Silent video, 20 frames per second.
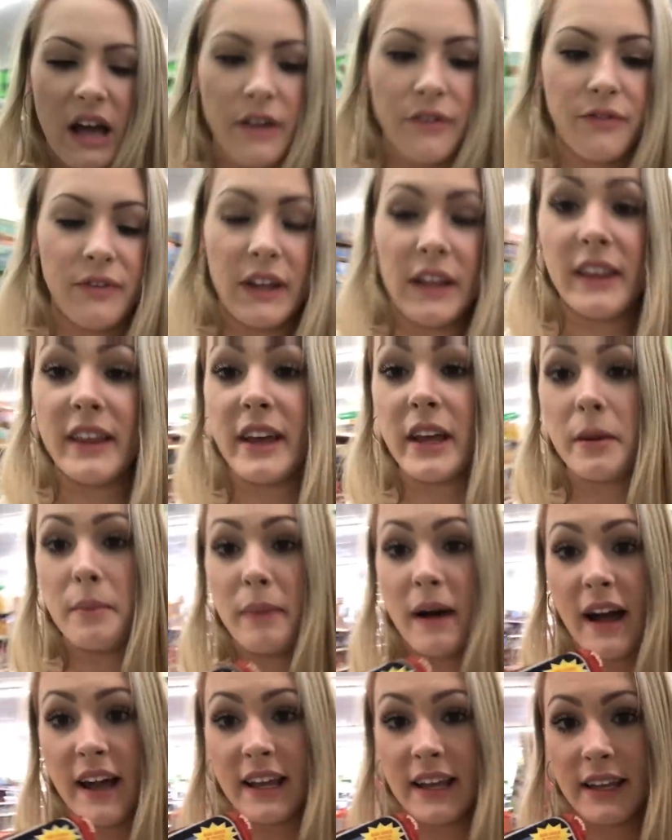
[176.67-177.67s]
I feel
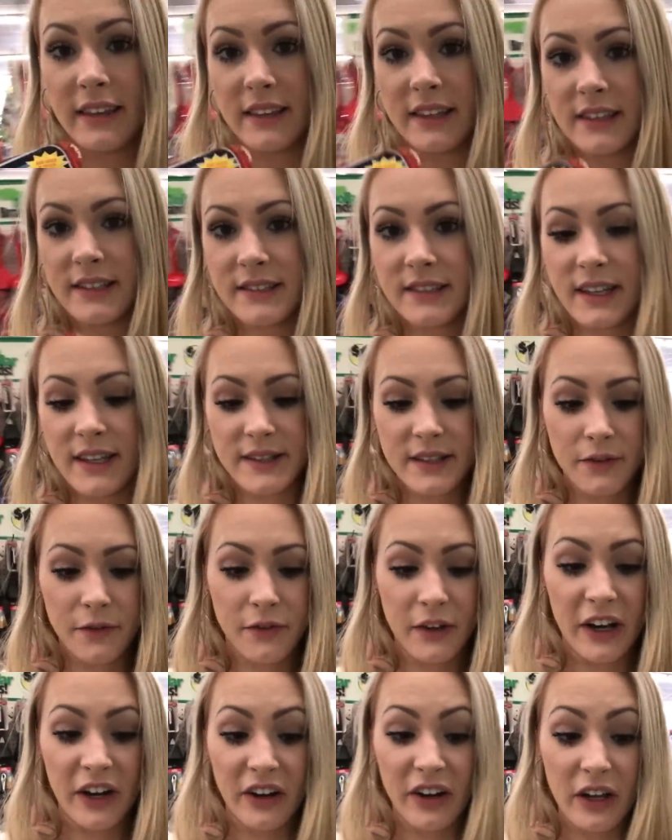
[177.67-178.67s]
like buying this is a
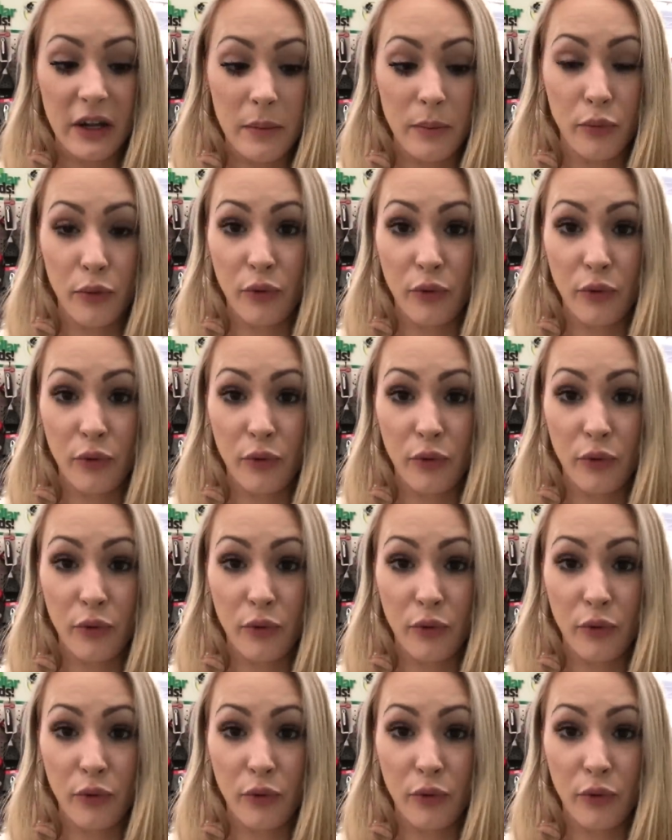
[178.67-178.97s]
very